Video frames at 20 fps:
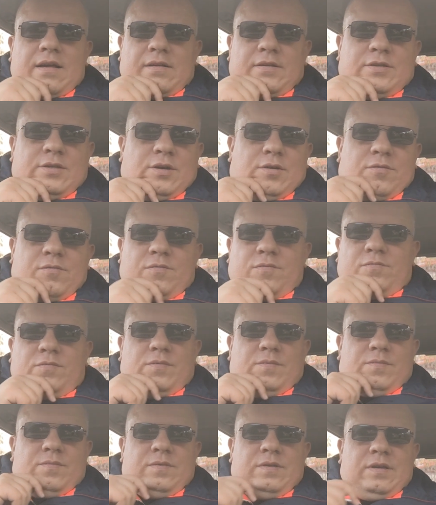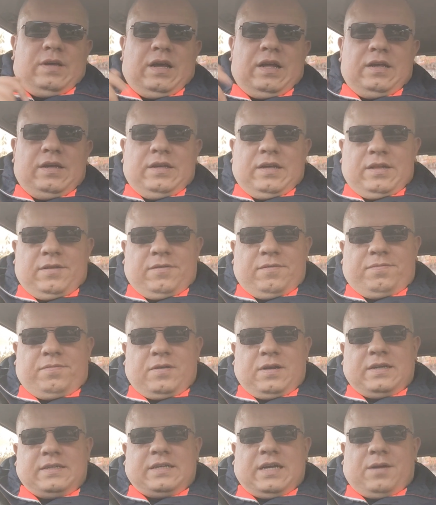So, and
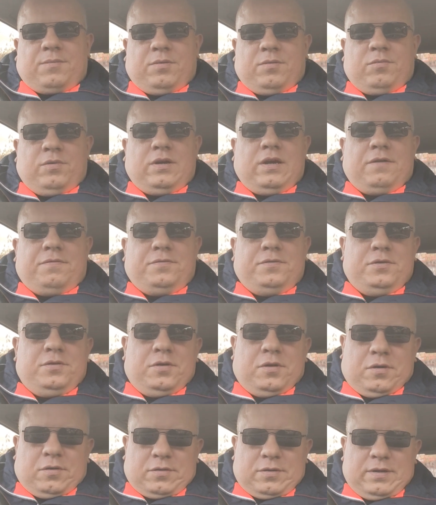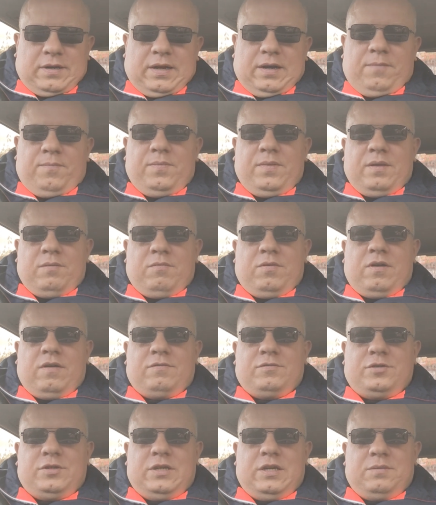for example, we have New York, yeah? We
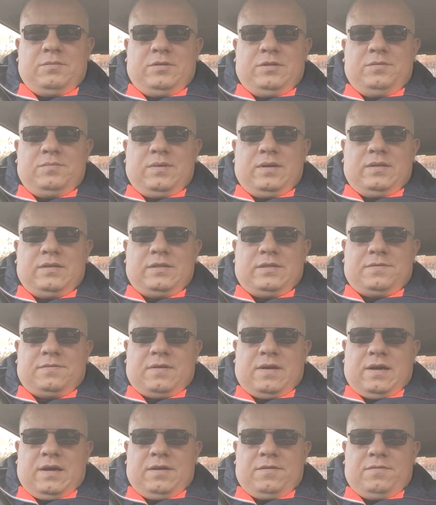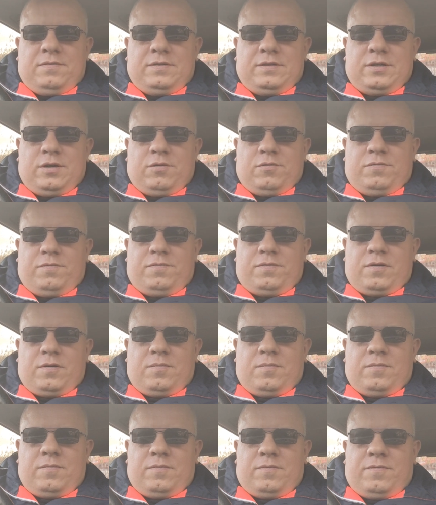have GMT -5. So
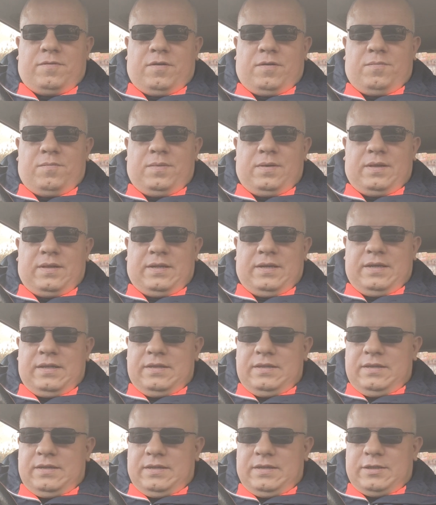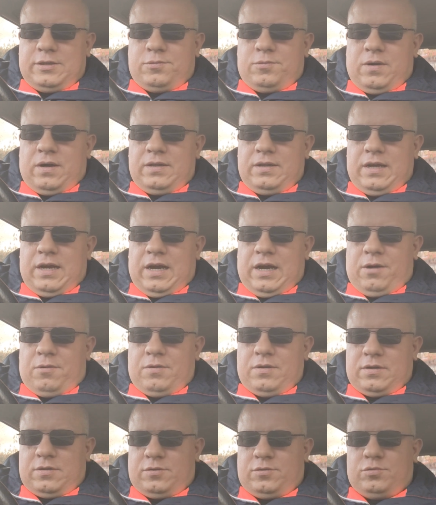from Berlin, it's 1
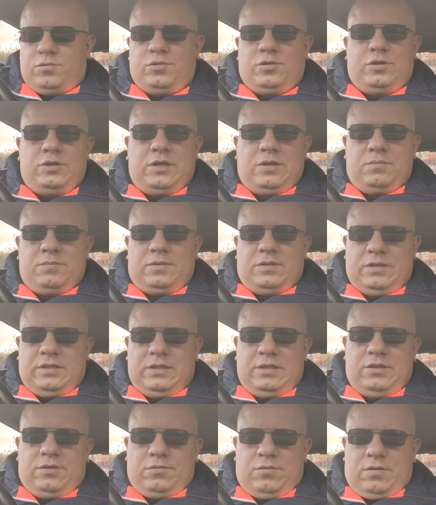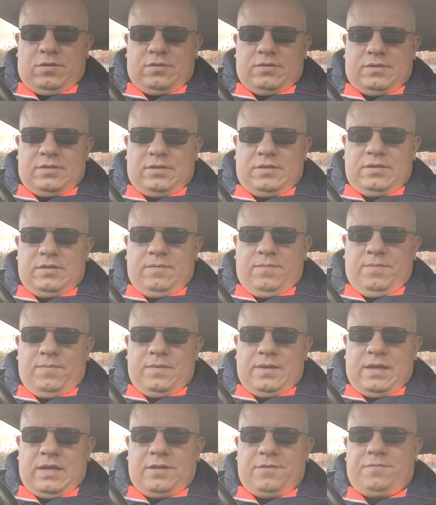hour to GMT to London,
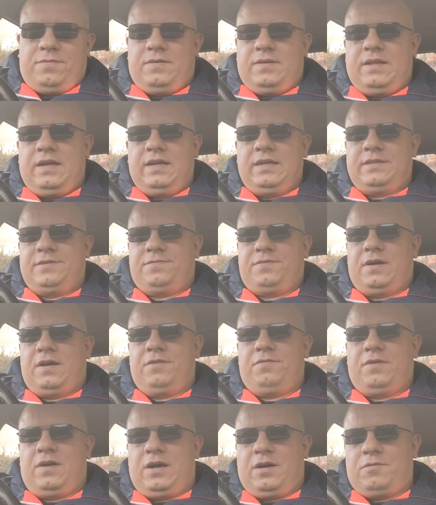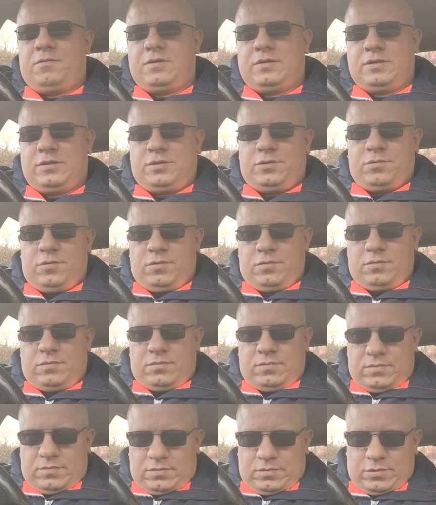and next 5 hours to
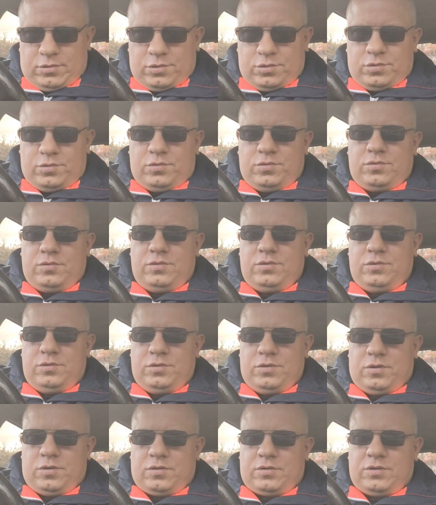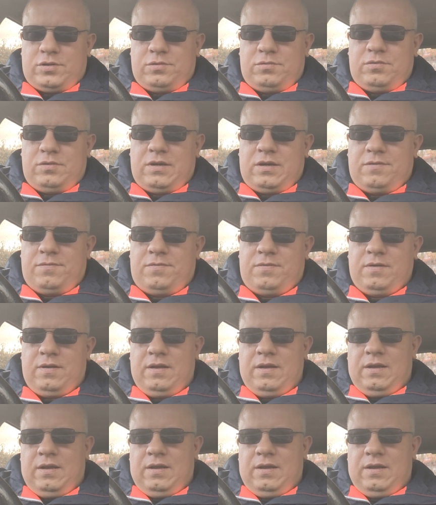New York. So we have